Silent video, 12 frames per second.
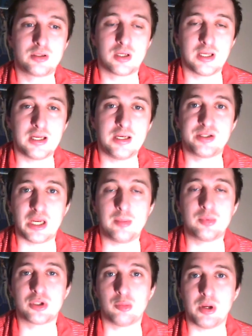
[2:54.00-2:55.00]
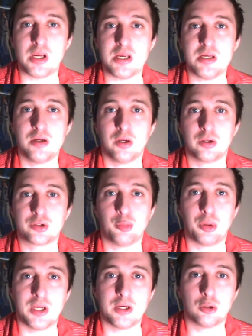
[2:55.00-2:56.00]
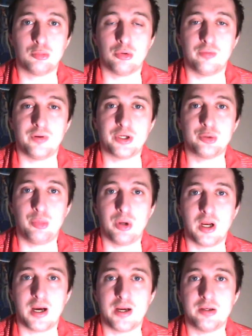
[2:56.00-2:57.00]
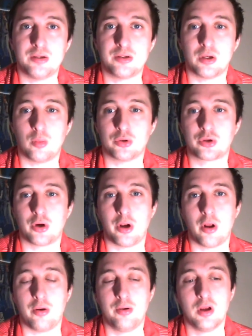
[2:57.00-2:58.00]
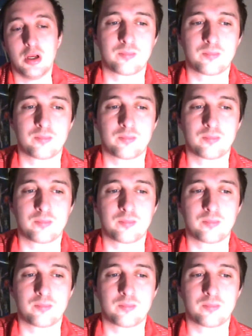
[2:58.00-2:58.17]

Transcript: Clearly seems to be some political motivation behind what's going on.